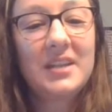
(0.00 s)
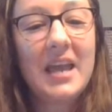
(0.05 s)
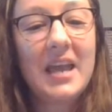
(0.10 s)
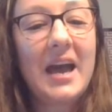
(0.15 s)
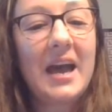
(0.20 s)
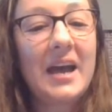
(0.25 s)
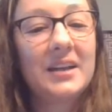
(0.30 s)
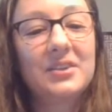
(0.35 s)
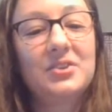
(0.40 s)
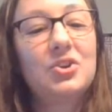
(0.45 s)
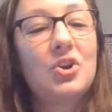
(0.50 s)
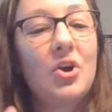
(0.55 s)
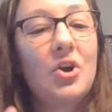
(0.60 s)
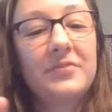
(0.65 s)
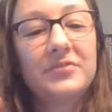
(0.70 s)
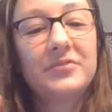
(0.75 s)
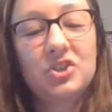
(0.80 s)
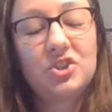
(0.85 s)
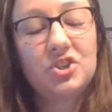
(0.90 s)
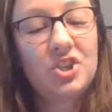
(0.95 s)
Yeah, you
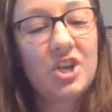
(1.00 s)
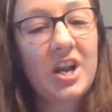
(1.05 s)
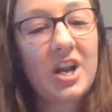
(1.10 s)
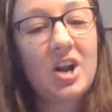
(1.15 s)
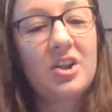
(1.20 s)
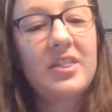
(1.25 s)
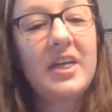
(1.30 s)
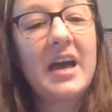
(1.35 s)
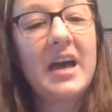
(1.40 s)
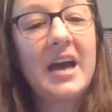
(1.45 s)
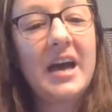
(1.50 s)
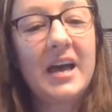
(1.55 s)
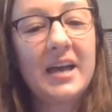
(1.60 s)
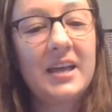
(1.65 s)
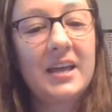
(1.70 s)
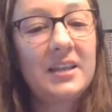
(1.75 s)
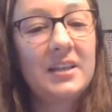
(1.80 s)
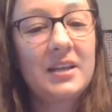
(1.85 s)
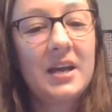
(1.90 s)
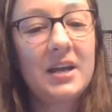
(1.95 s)
don't have to share
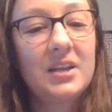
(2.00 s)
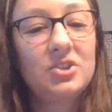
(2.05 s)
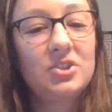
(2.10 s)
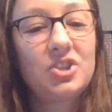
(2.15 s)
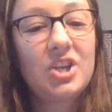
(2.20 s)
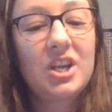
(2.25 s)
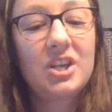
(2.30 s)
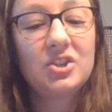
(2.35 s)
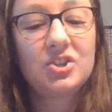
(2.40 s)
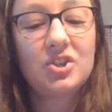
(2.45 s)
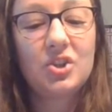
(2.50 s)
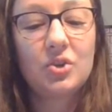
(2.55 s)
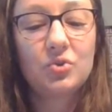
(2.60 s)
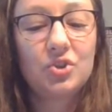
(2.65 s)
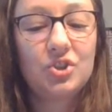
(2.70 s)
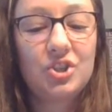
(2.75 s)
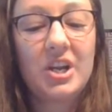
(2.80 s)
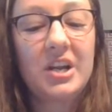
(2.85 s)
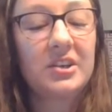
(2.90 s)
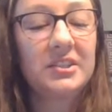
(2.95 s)
that, change
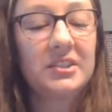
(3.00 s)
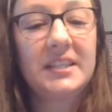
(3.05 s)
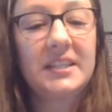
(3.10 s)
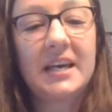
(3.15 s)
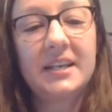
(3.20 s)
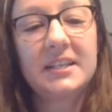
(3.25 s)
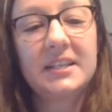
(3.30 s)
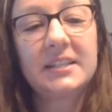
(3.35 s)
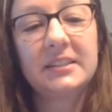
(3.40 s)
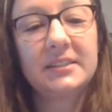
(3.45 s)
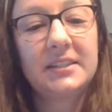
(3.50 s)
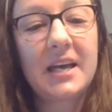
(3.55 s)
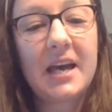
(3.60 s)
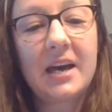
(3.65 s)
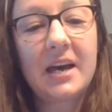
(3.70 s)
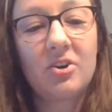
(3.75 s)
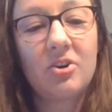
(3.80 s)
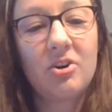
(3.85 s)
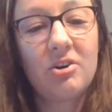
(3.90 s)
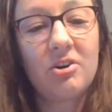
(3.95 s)
those share settings
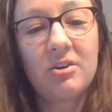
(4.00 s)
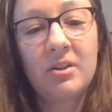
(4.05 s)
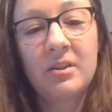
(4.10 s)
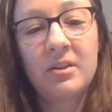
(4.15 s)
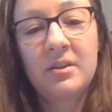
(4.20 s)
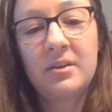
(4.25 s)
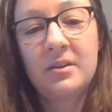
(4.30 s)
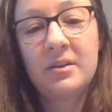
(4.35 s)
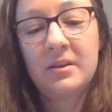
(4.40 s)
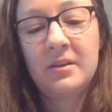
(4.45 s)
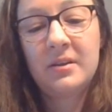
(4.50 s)
at all.